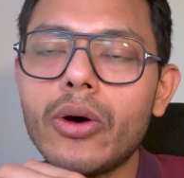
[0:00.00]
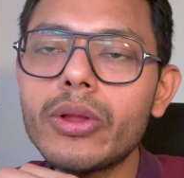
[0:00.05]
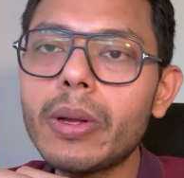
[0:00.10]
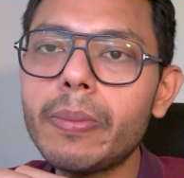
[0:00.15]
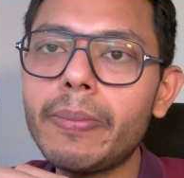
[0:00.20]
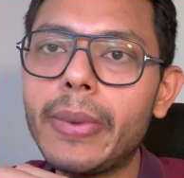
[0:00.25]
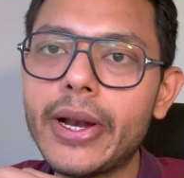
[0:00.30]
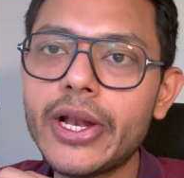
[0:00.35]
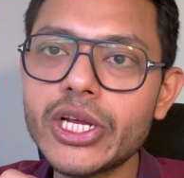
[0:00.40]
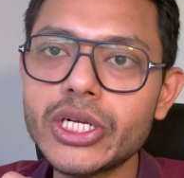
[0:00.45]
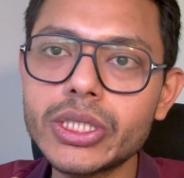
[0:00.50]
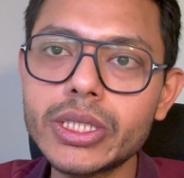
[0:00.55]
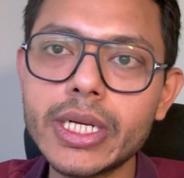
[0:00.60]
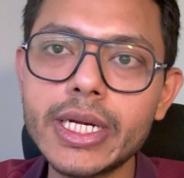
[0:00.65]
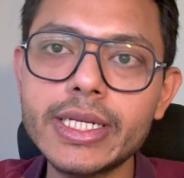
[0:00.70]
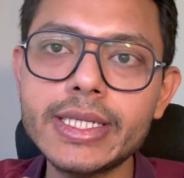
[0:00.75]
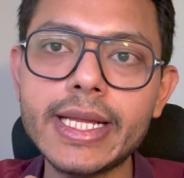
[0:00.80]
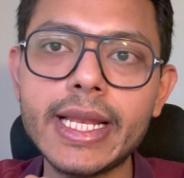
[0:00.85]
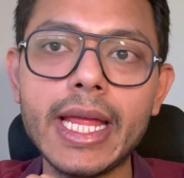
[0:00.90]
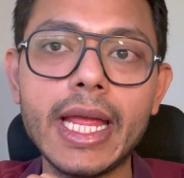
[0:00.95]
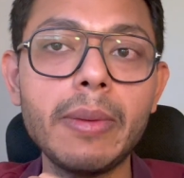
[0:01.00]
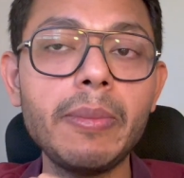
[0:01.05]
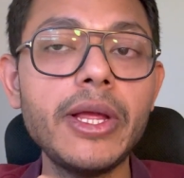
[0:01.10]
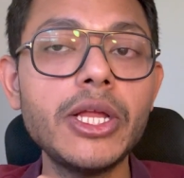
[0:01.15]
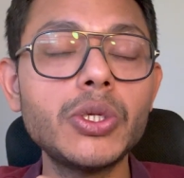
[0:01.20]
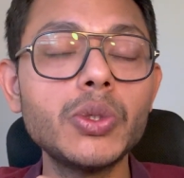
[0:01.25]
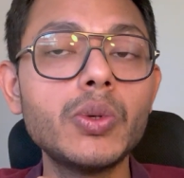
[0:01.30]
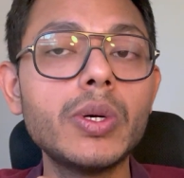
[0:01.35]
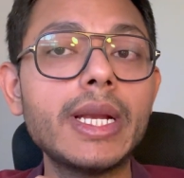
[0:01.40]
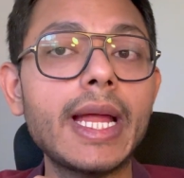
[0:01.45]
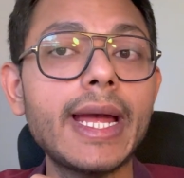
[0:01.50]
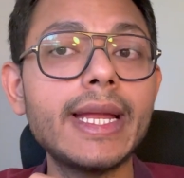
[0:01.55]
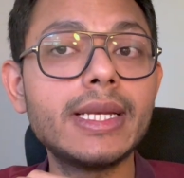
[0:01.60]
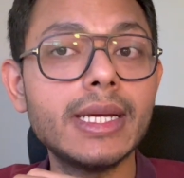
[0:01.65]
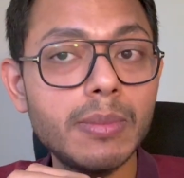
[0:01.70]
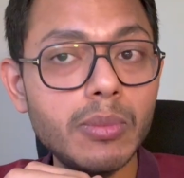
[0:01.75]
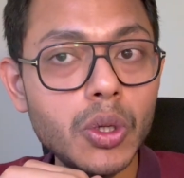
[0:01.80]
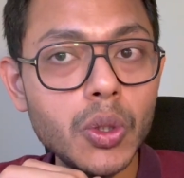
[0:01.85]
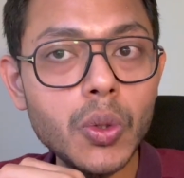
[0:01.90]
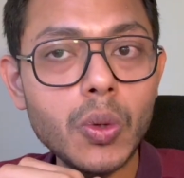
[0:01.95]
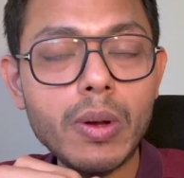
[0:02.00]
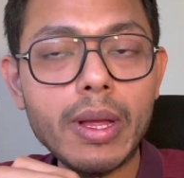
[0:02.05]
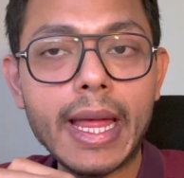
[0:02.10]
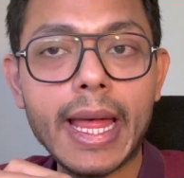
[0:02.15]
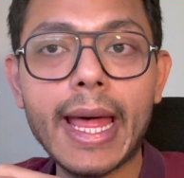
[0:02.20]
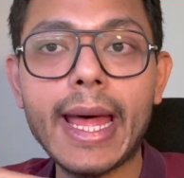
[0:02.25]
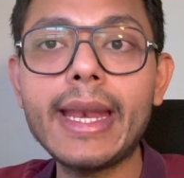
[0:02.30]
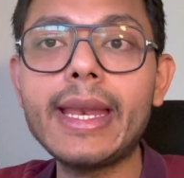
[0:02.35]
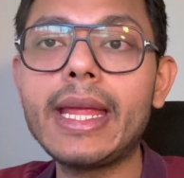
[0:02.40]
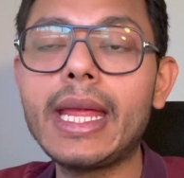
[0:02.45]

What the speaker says: the petitioners in EB2 and IW and